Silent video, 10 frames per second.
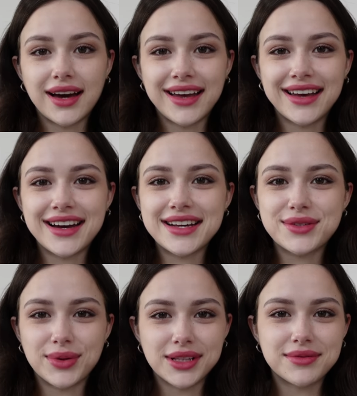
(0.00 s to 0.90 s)
Hi
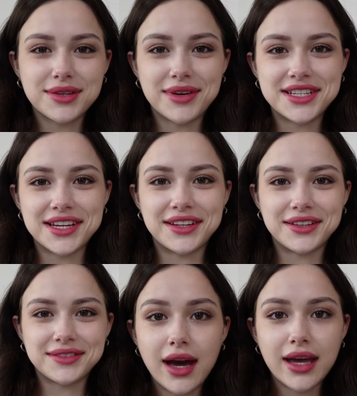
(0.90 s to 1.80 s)
guys, welcome to my
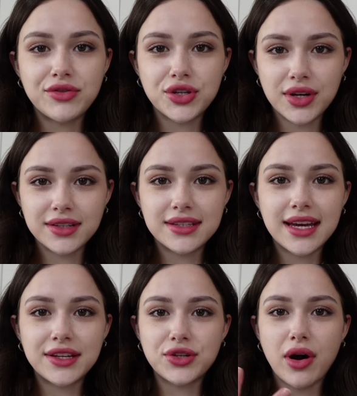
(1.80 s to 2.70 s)
channel. I have shooting
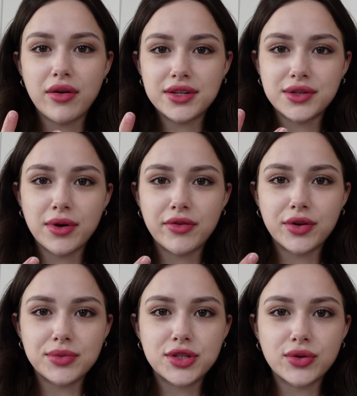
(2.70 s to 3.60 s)
today 2 hours away
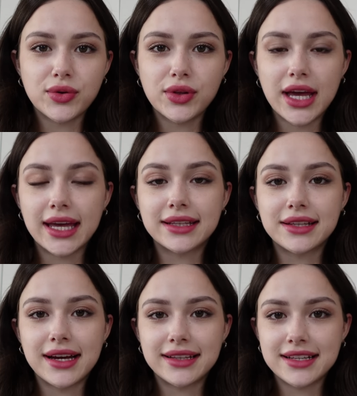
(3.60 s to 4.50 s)
from Seoul and
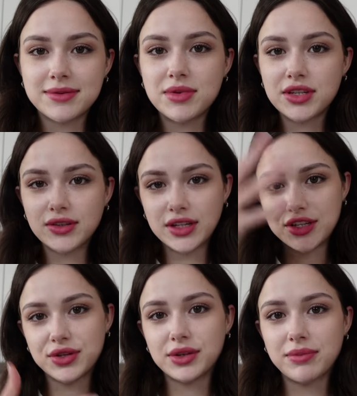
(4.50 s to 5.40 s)
client asked me to do
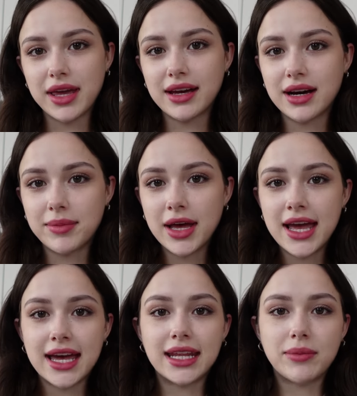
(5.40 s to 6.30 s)
natural makeup
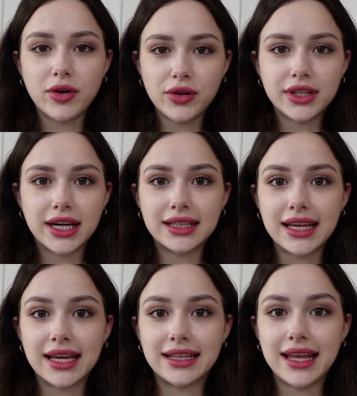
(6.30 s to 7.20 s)
and I'm all done
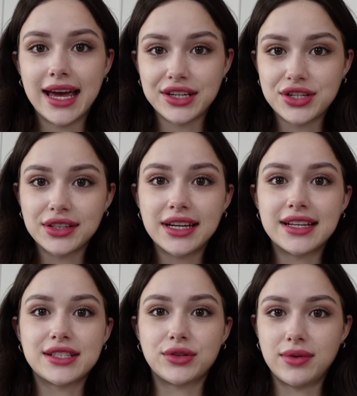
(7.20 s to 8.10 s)
and actually
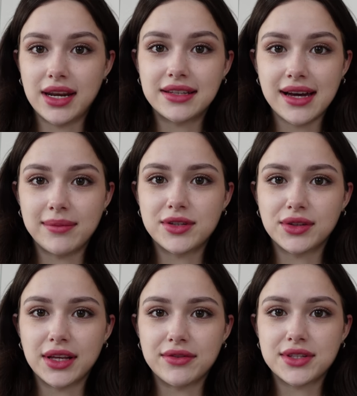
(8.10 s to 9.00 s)
it's already time to
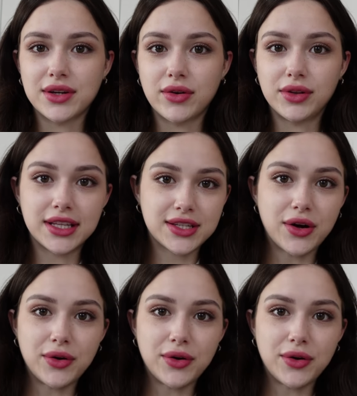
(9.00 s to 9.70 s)
leave, so let's go.